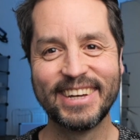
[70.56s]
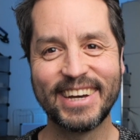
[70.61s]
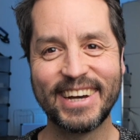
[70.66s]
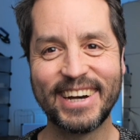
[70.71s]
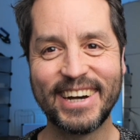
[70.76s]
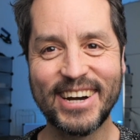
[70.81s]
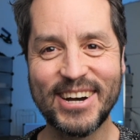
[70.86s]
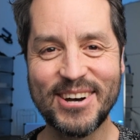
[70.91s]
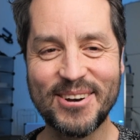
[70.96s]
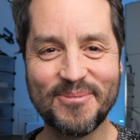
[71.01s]

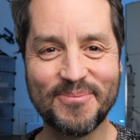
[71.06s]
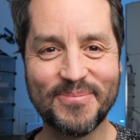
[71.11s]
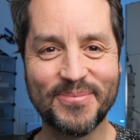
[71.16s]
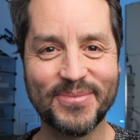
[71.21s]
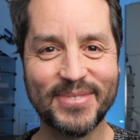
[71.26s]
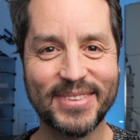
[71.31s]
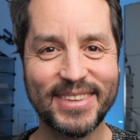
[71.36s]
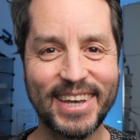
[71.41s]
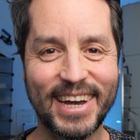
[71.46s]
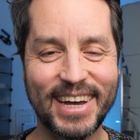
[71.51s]

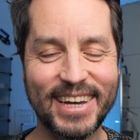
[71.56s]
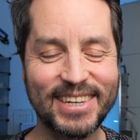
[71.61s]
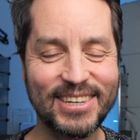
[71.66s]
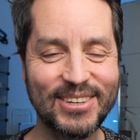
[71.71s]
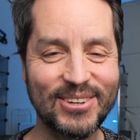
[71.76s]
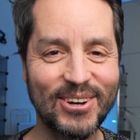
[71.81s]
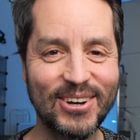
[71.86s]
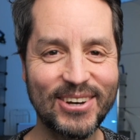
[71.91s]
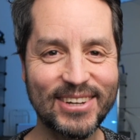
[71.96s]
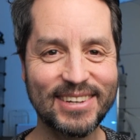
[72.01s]
I
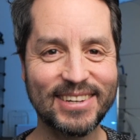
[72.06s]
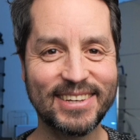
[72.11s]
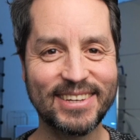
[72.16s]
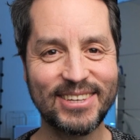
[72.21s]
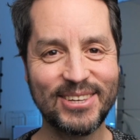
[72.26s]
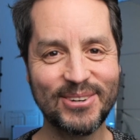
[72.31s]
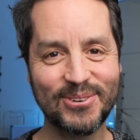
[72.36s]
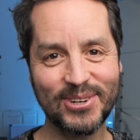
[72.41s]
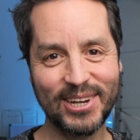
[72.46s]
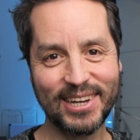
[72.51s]
taught a
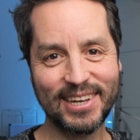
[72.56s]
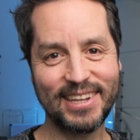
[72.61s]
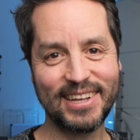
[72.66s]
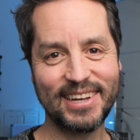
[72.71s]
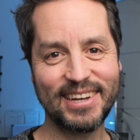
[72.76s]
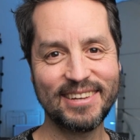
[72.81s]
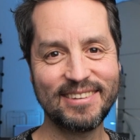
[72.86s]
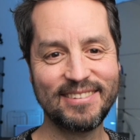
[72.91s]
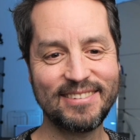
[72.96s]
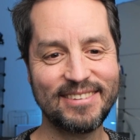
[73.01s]
yoga
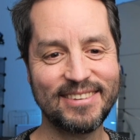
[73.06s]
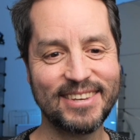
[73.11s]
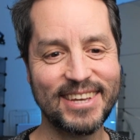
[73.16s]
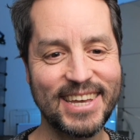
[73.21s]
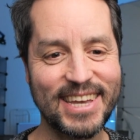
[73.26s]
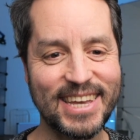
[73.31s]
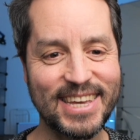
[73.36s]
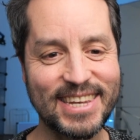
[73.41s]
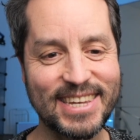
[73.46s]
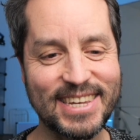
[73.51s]
class,
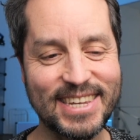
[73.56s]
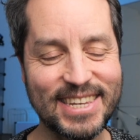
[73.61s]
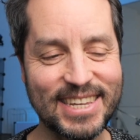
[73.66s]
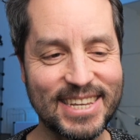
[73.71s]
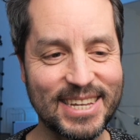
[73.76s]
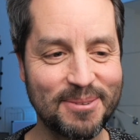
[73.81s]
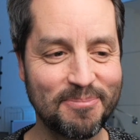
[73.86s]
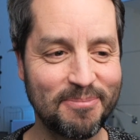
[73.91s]
and